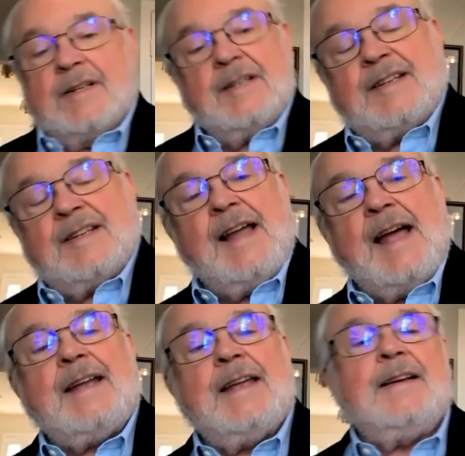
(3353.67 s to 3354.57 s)
Does he
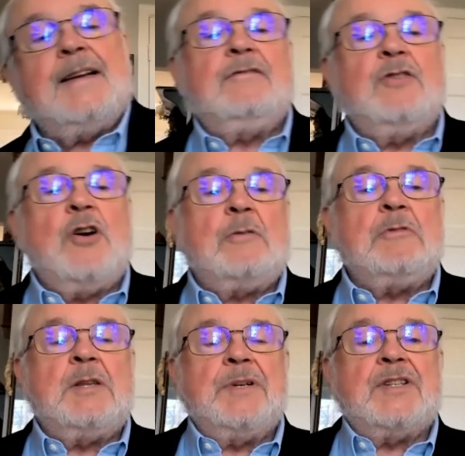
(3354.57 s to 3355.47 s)
not get along
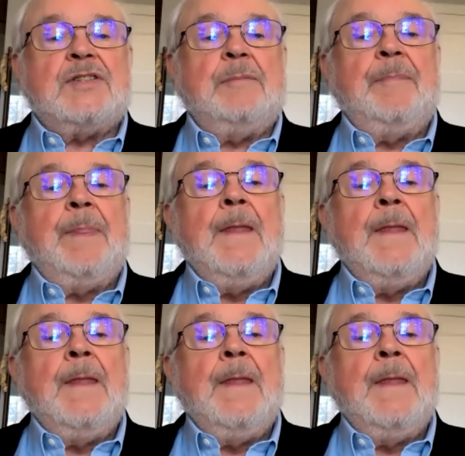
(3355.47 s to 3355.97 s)
with the bishop?